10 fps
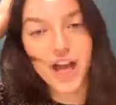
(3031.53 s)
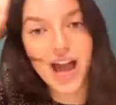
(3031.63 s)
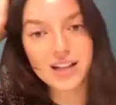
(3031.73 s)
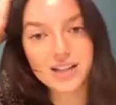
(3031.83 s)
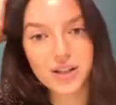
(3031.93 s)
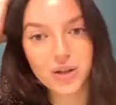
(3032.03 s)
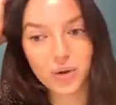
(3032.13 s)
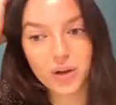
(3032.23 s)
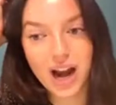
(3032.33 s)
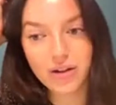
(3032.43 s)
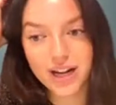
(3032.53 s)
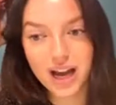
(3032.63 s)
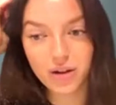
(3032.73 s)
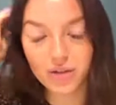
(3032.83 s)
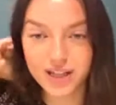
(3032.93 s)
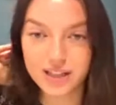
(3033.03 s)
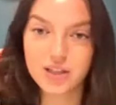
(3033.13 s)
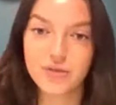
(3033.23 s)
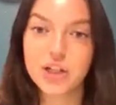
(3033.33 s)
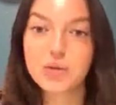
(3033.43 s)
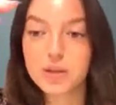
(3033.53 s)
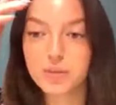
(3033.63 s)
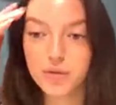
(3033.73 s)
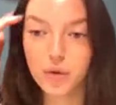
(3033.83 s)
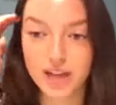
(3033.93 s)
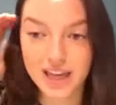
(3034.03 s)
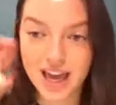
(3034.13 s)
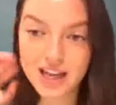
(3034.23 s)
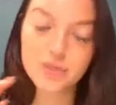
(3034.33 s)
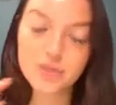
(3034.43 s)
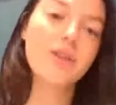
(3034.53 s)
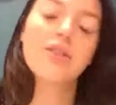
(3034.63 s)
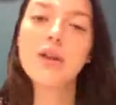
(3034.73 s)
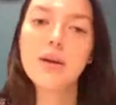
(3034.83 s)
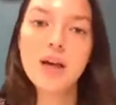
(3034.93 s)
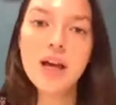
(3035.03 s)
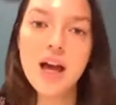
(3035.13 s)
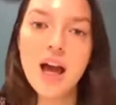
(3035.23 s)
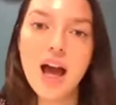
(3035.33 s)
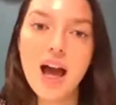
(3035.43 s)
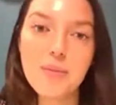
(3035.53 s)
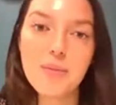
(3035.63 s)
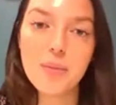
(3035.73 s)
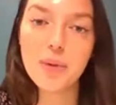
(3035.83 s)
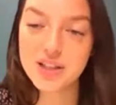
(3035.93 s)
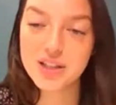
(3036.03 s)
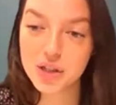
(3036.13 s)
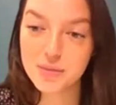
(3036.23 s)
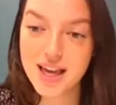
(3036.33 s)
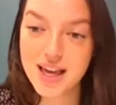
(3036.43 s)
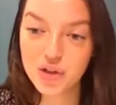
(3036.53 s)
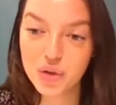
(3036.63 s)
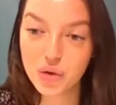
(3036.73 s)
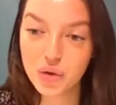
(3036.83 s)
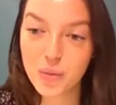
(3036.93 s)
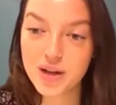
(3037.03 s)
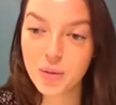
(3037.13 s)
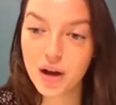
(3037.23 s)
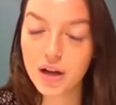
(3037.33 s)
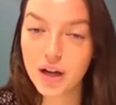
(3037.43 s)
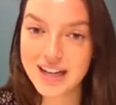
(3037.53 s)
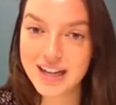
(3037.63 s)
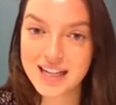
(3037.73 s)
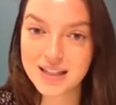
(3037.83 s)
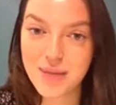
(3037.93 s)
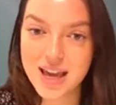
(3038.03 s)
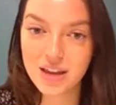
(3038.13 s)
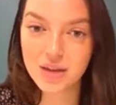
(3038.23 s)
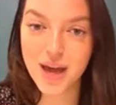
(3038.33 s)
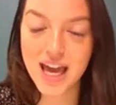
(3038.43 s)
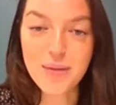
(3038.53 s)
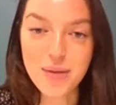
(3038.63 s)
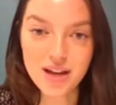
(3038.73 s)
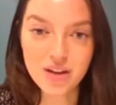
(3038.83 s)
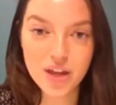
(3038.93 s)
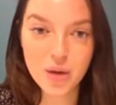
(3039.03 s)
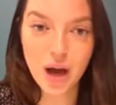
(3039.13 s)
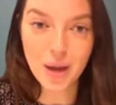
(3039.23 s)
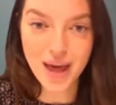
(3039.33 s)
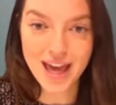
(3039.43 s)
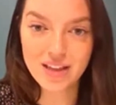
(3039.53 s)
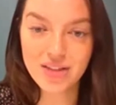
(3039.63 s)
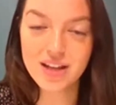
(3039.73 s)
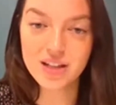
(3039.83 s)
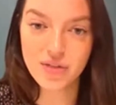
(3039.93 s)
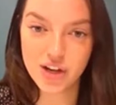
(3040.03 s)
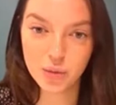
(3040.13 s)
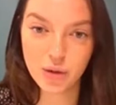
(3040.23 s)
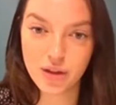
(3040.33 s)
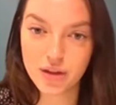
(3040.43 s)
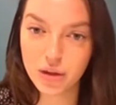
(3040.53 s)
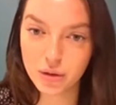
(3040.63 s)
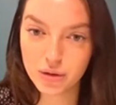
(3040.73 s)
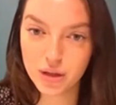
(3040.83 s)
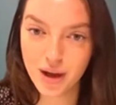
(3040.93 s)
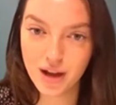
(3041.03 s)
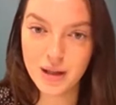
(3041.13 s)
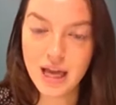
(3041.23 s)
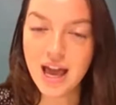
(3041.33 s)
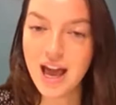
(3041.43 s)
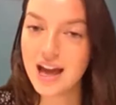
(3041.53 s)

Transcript: checks that you're carrying out on these individuals before engaging with them. But it's just making sure that when you are going ahead and making the payment, that you are paying the individual that you thought you are,